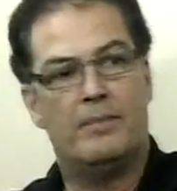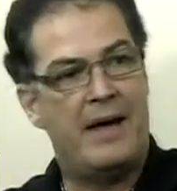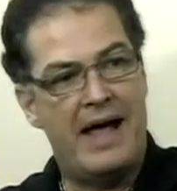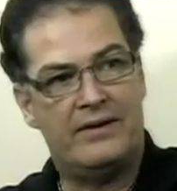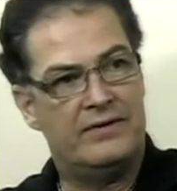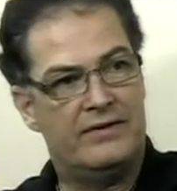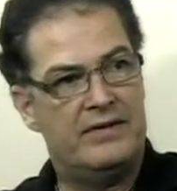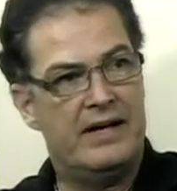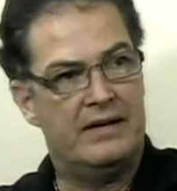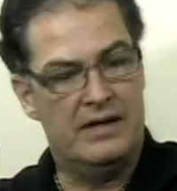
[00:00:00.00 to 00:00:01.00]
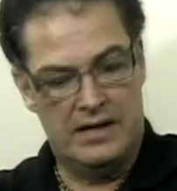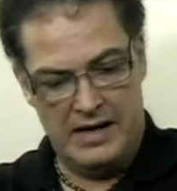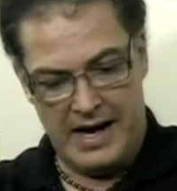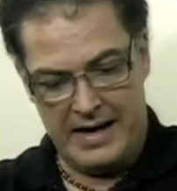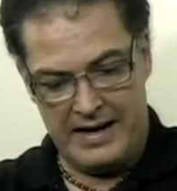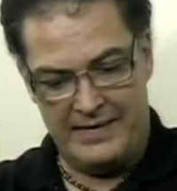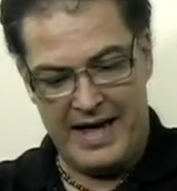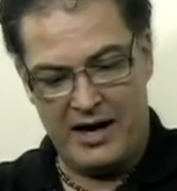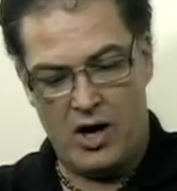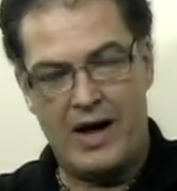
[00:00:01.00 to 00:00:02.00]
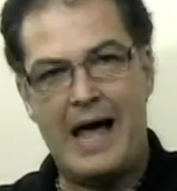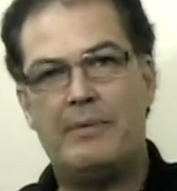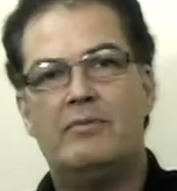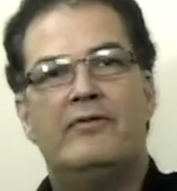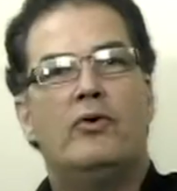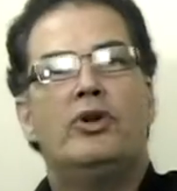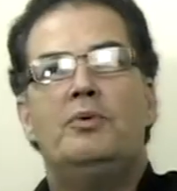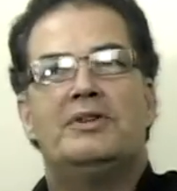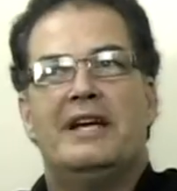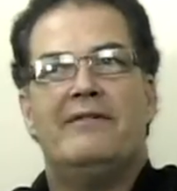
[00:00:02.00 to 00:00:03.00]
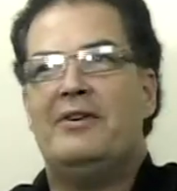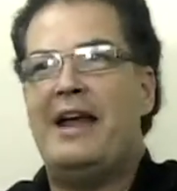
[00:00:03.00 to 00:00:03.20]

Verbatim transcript: your past is dead. And that all happened before you was ever